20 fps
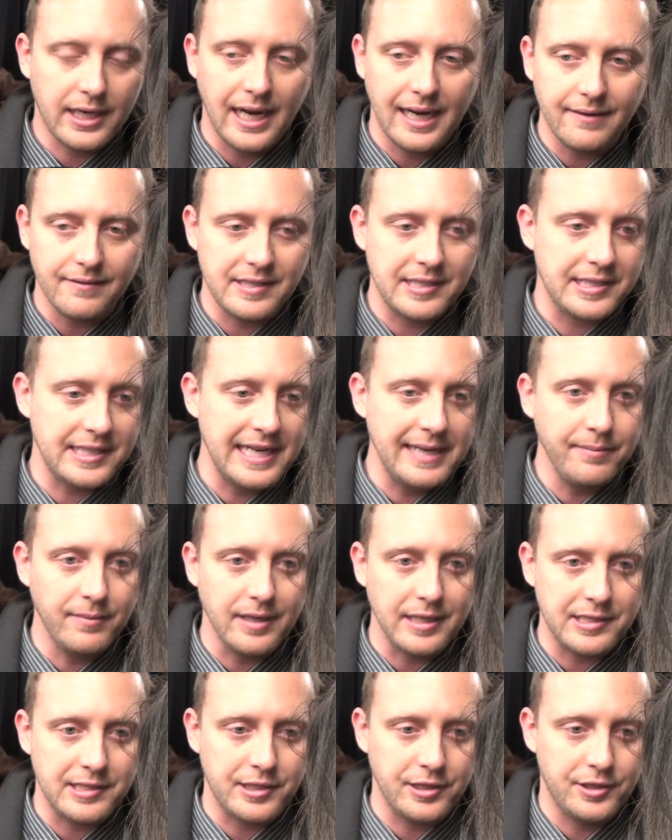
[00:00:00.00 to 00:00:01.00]
kind of
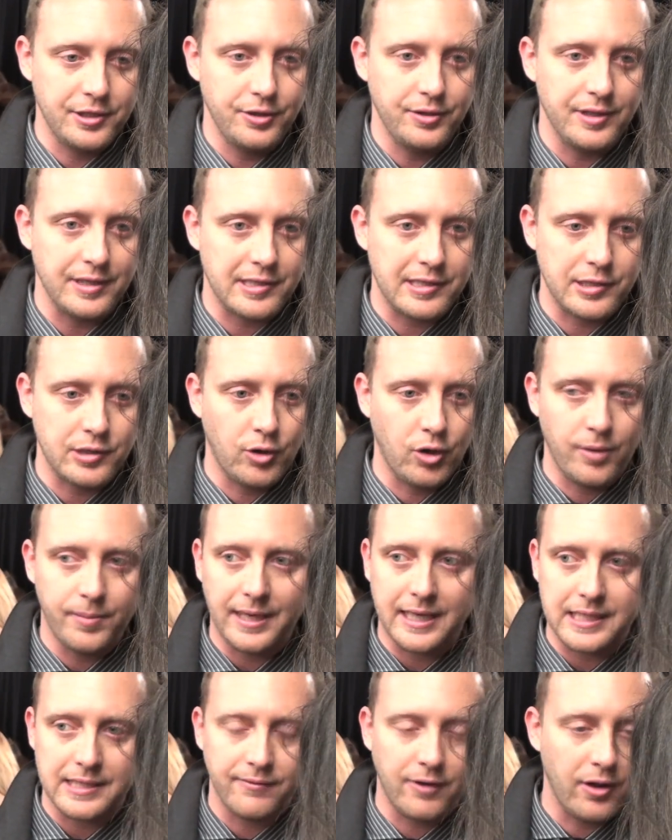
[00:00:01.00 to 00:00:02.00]
seamless to do this score
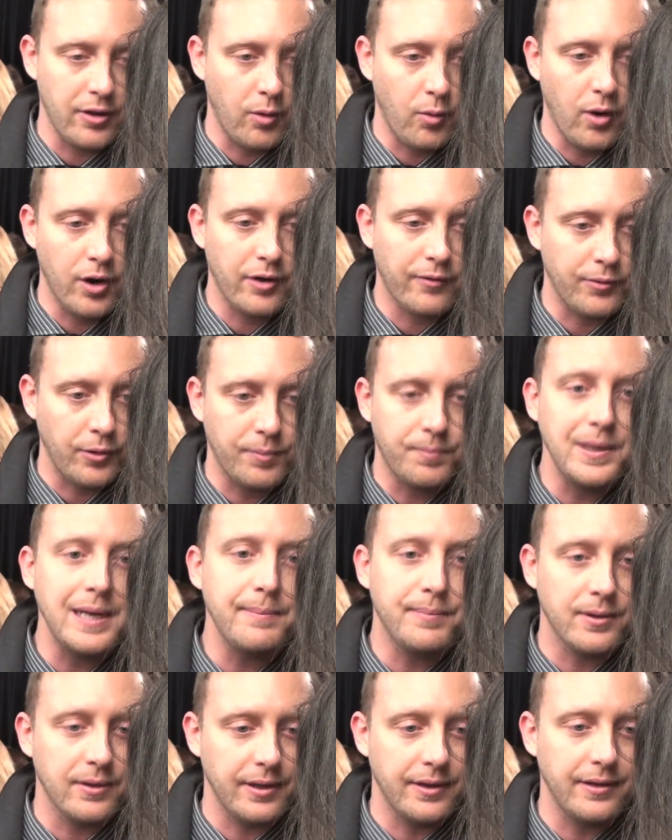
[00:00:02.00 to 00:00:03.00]
because of all the wonderful
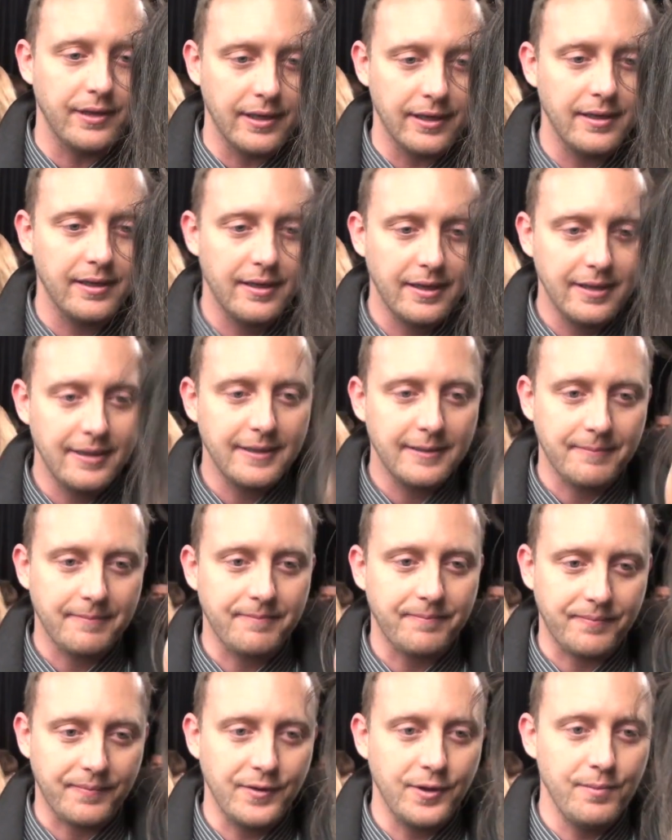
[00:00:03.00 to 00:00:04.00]
people in the,
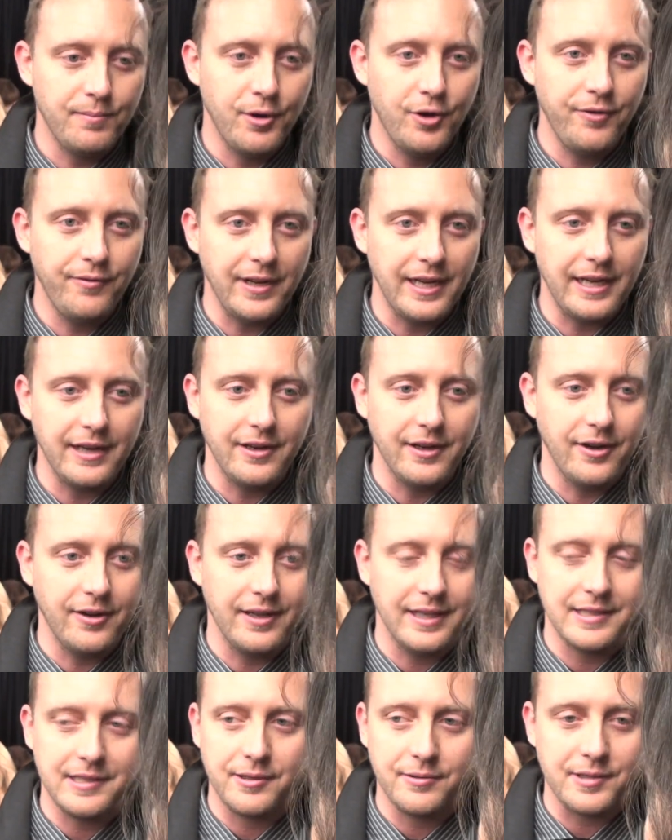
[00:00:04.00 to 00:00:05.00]
the movie, you
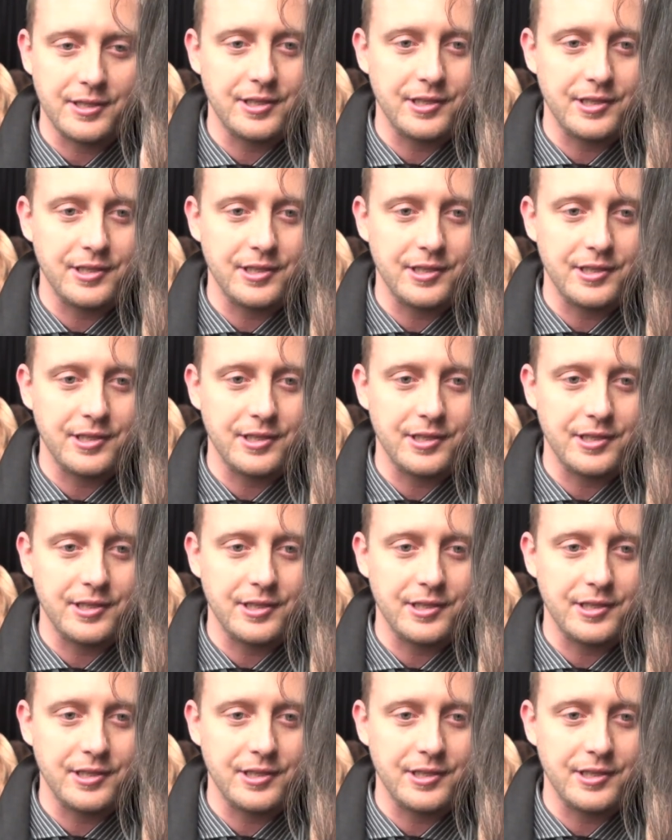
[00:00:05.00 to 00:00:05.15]
know, and there was